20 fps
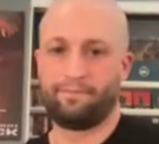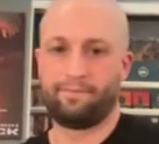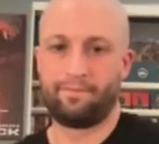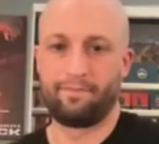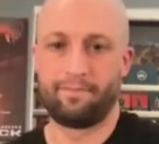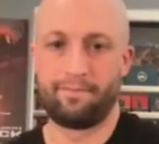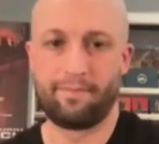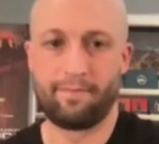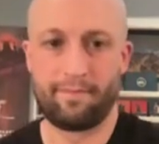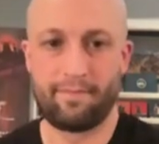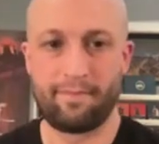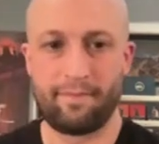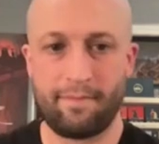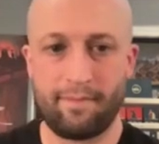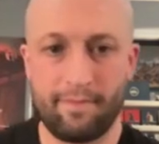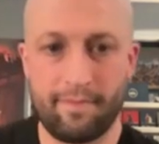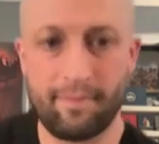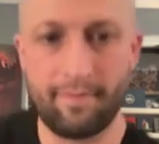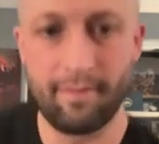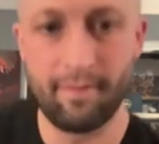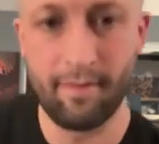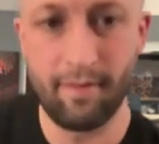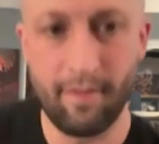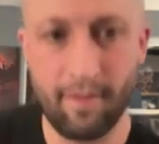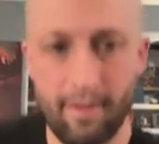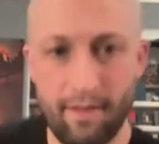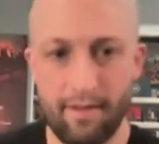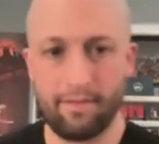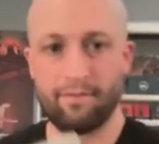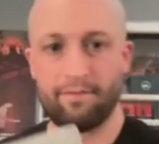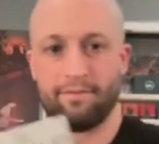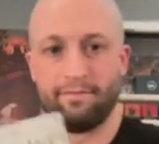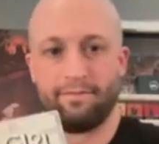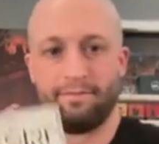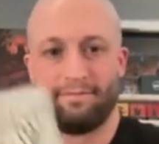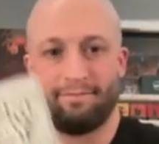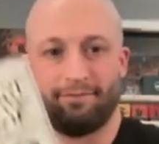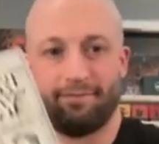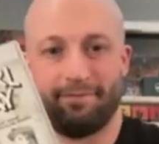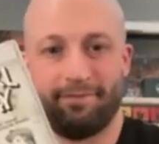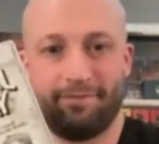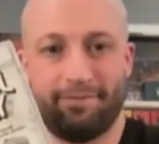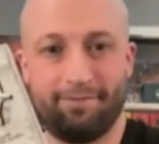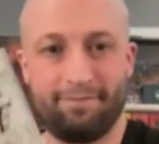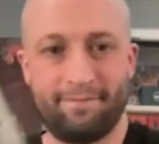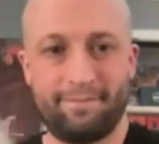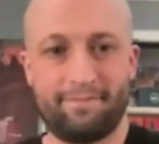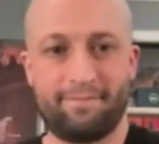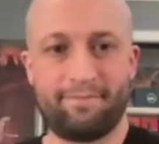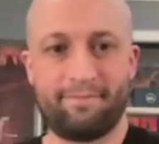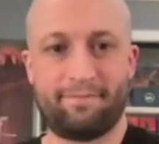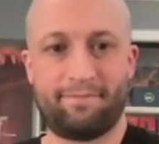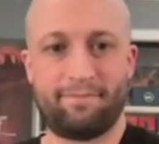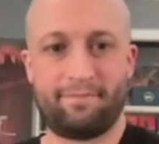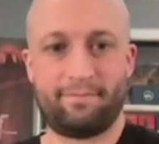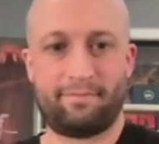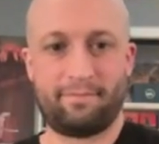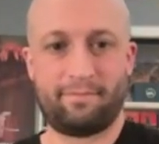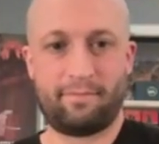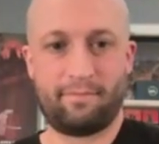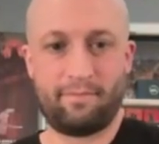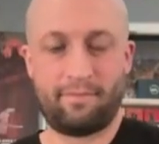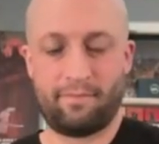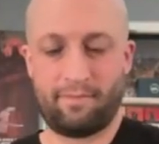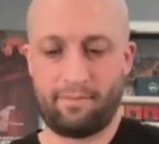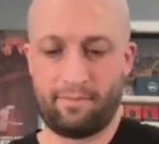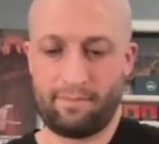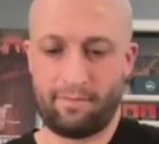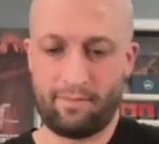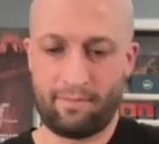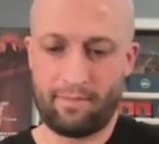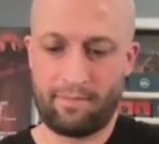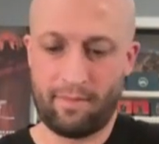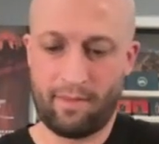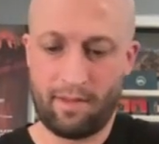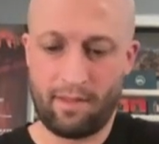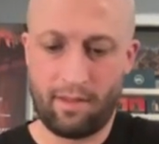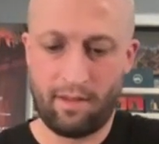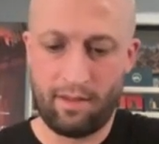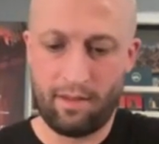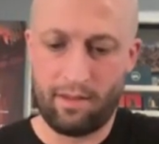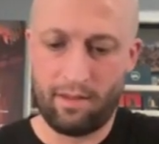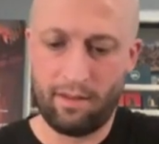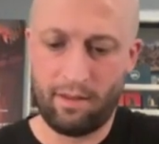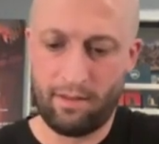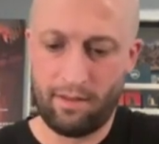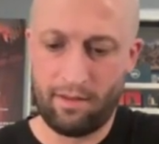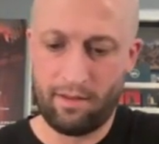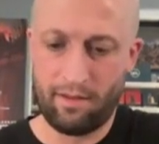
The person shown says nothing.